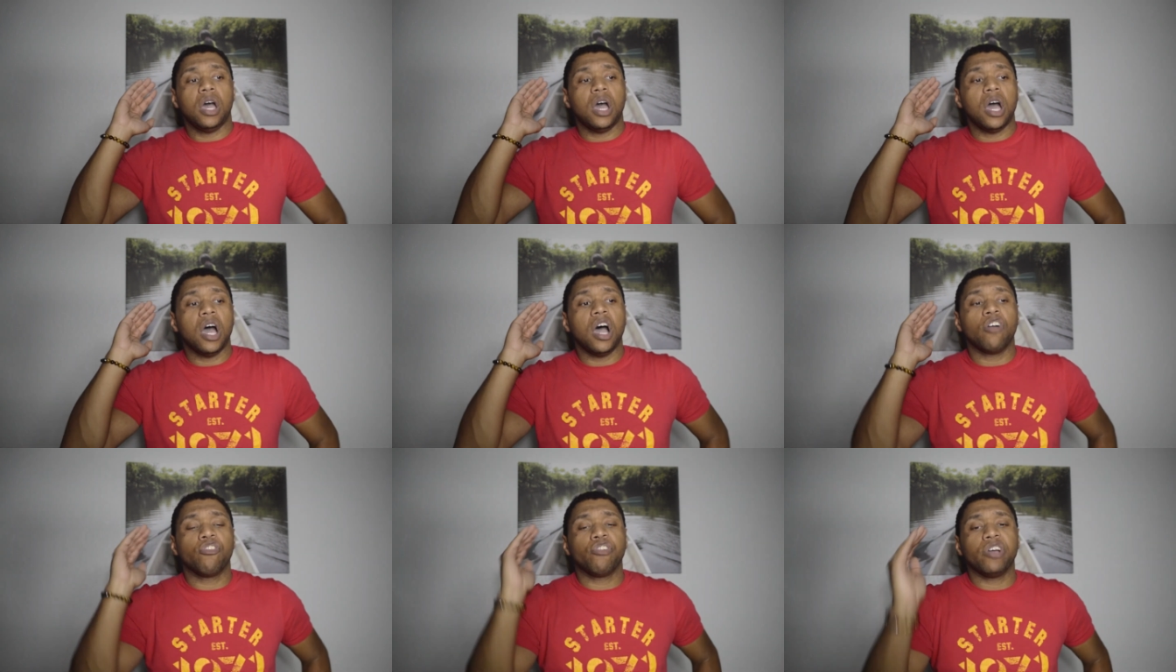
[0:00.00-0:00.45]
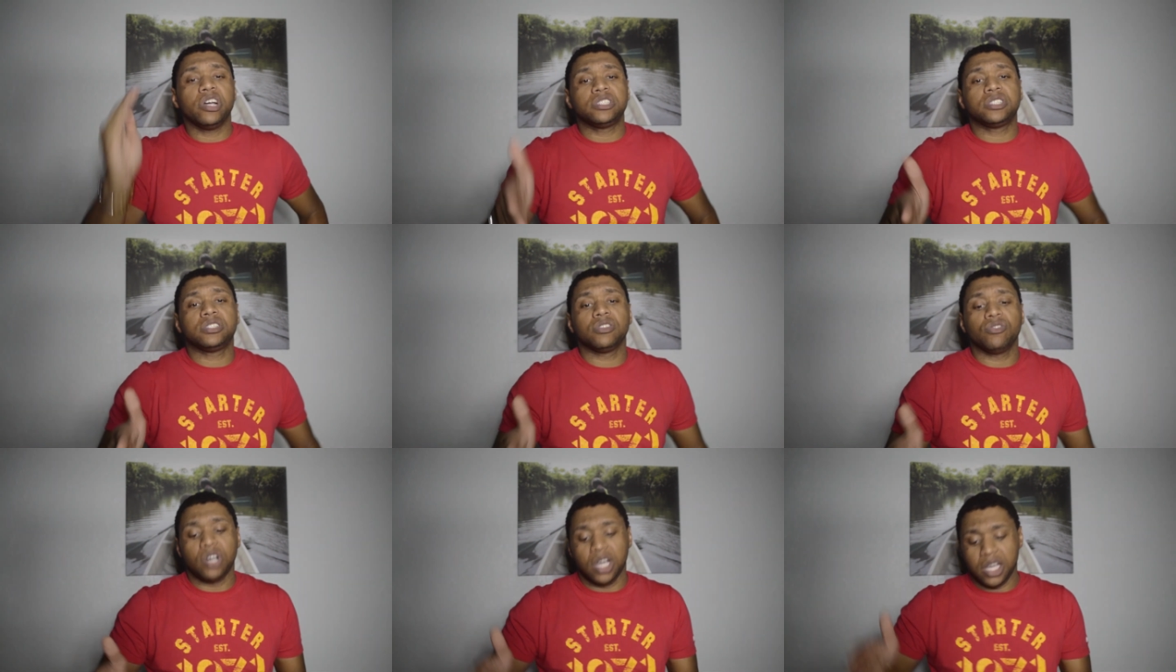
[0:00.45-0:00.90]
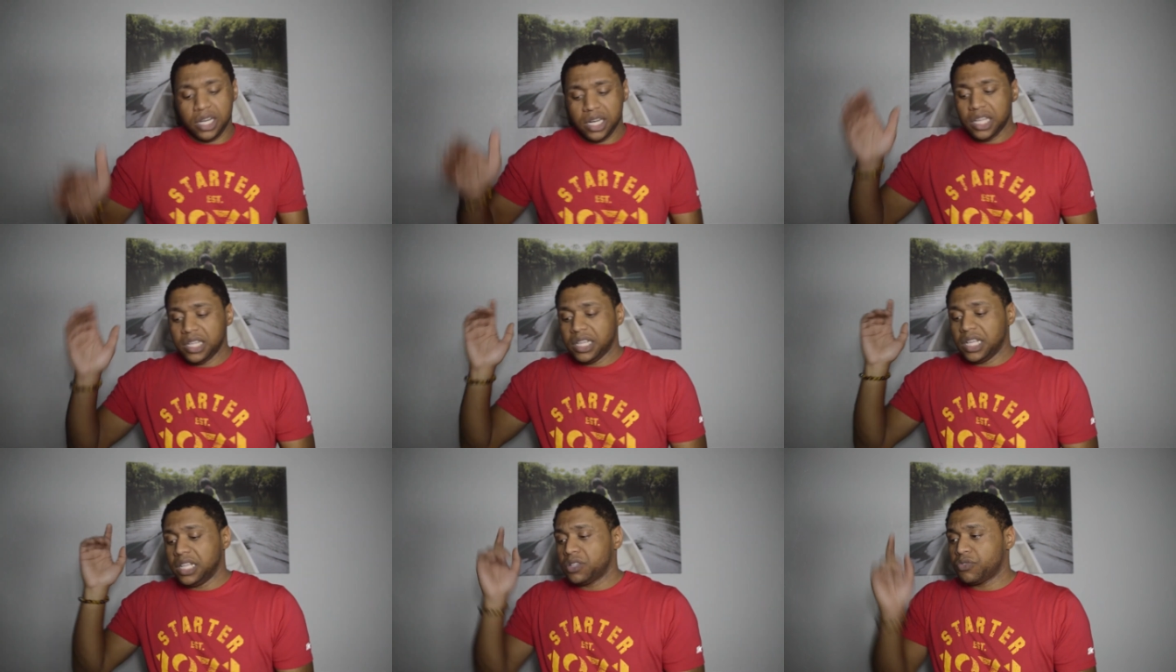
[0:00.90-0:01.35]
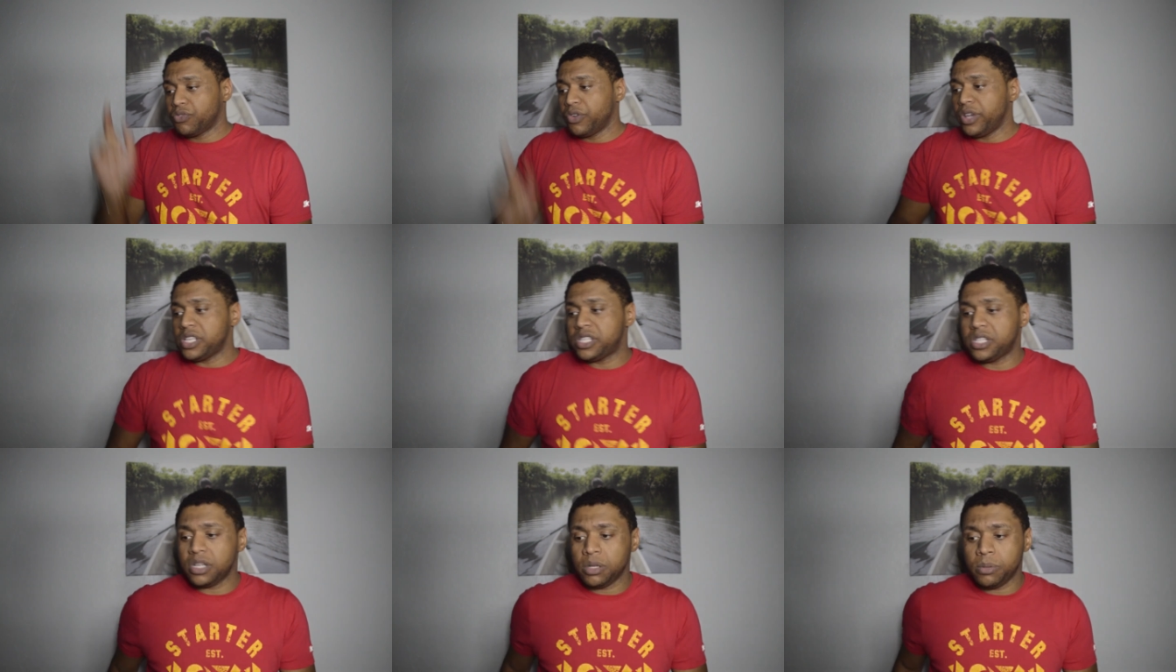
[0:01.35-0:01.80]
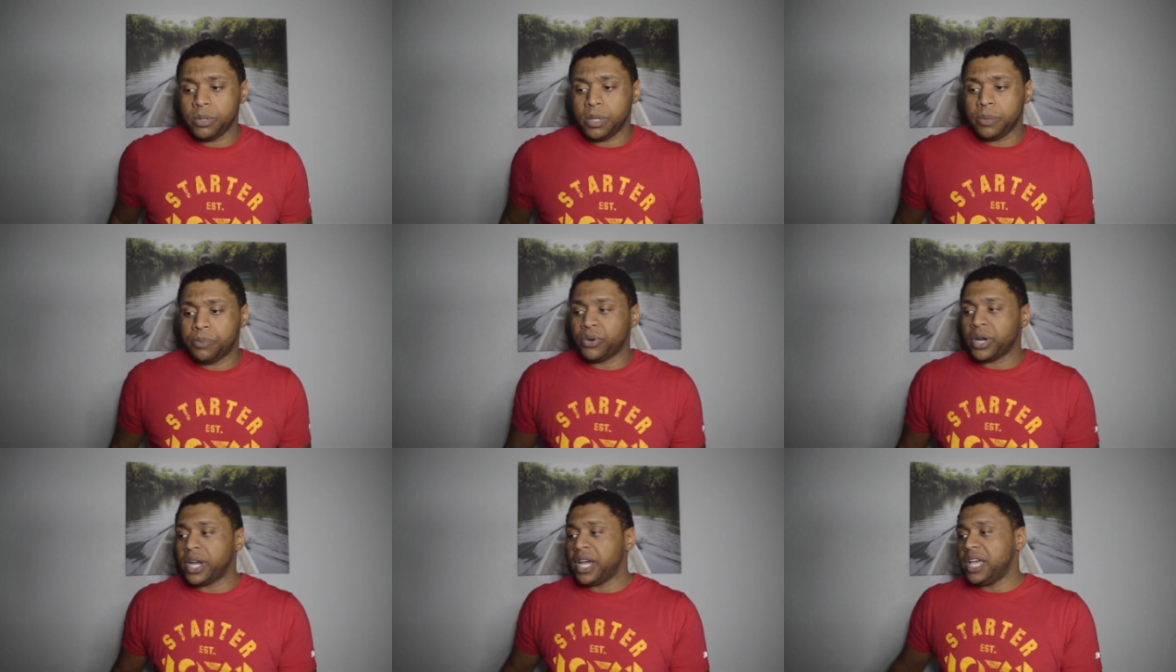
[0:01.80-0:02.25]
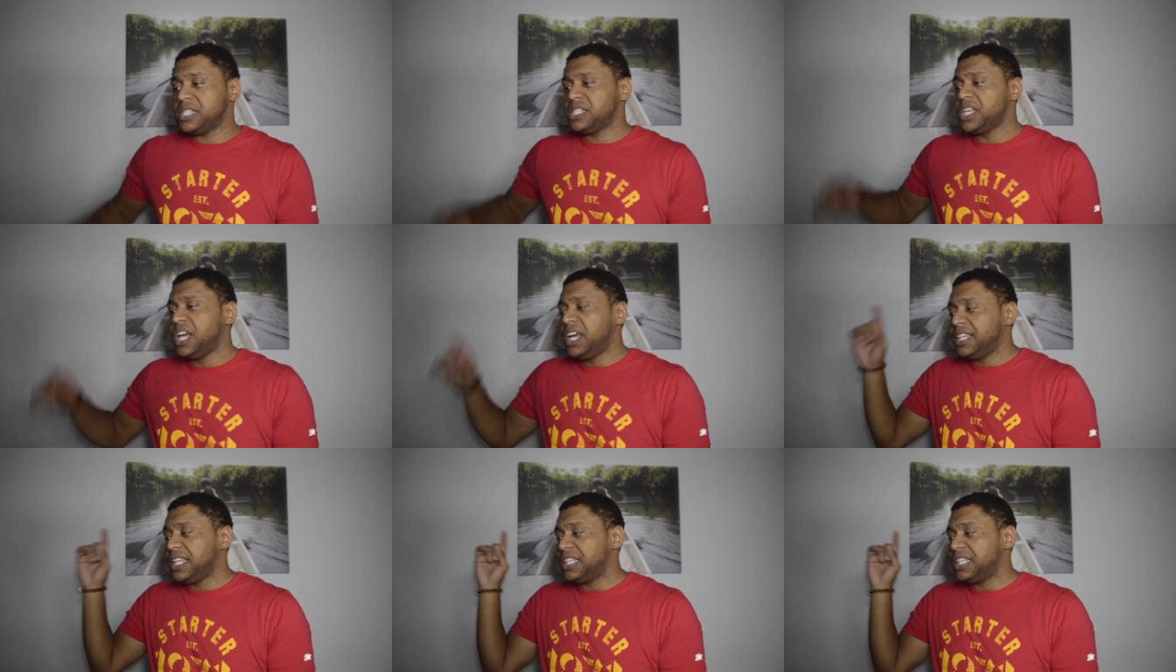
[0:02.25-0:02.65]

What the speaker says: a restaurant that's reasonably priced,